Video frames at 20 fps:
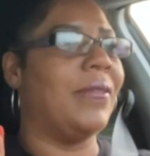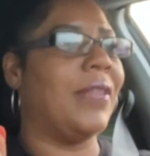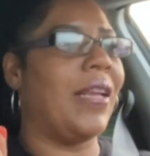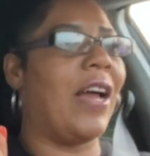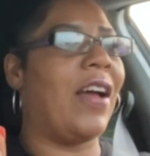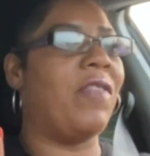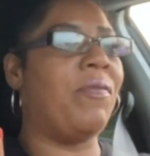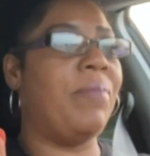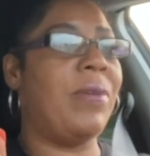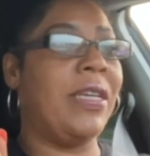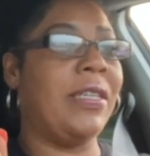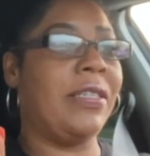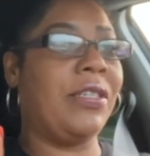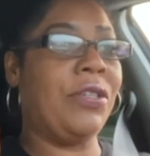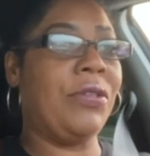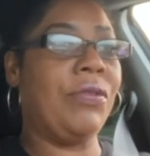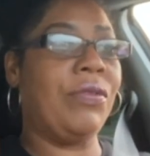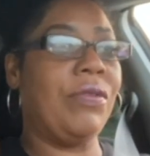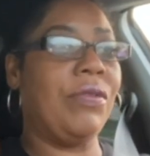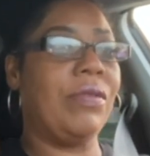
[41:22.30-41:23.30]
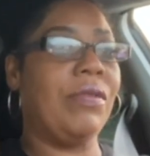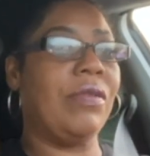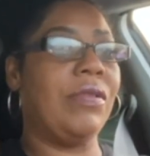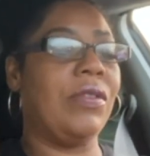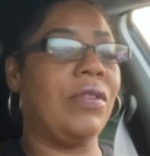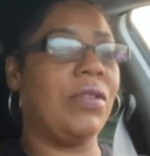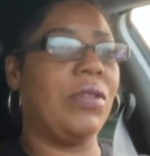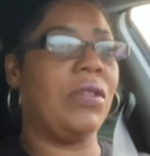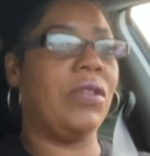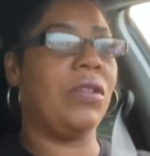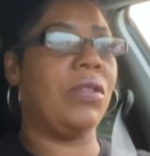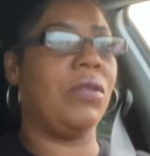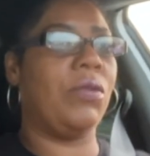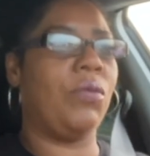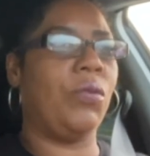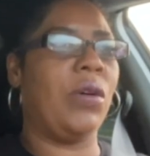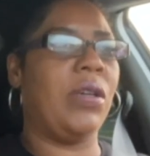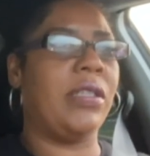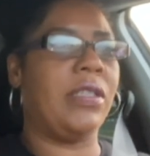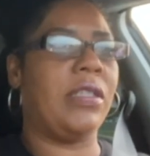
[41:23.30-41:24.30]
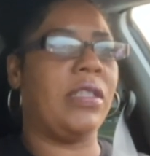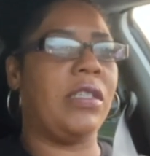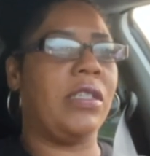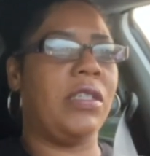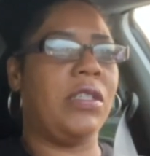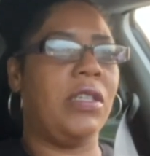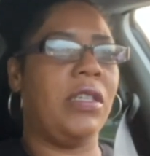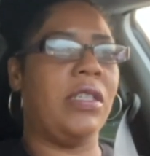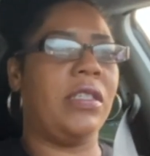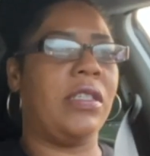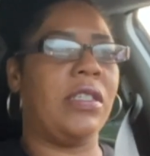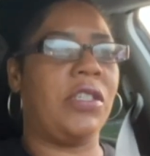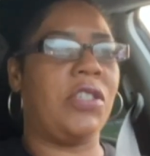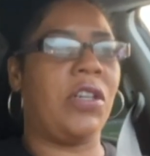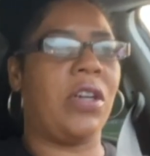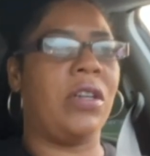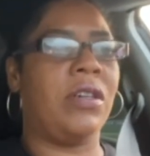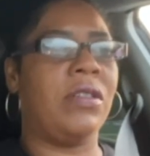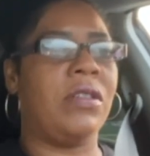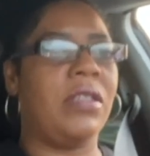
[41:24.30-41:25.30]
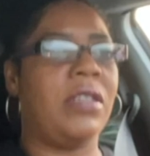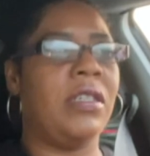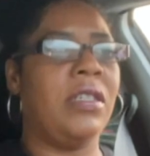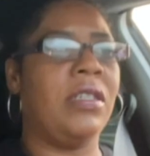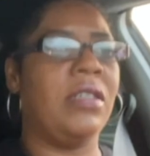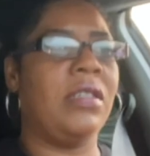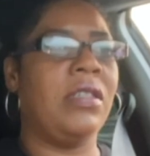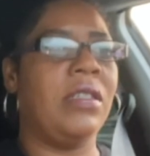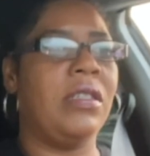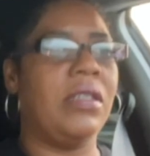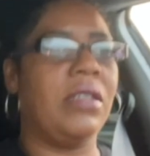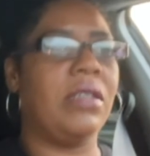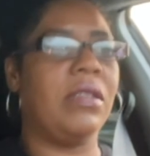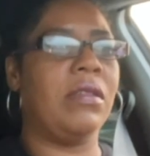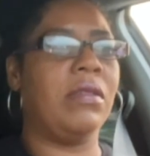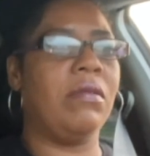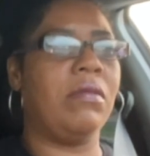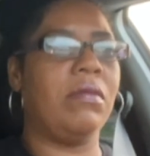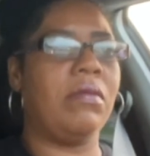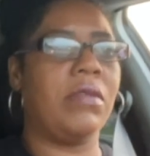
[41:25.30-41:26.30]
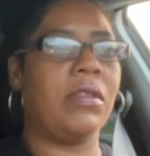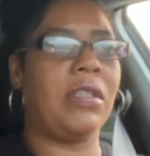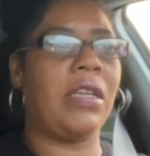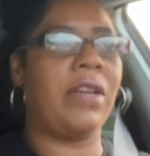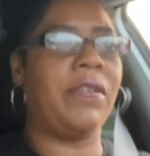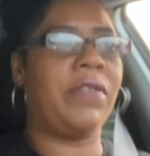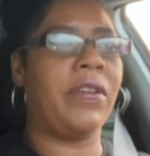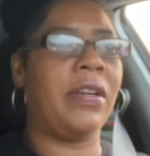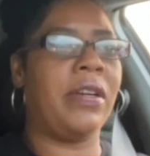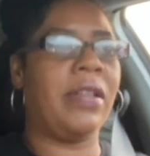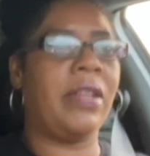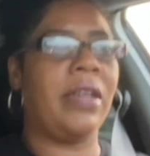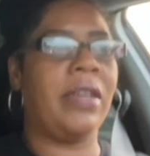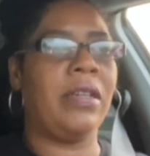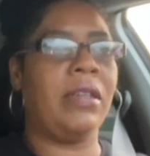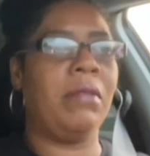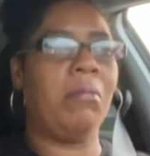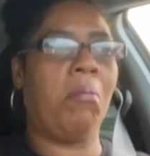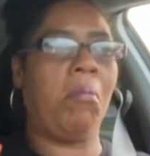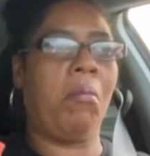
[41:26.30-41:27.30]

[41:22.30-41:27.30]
I've been to, was it, is it Charleston, South Carolina?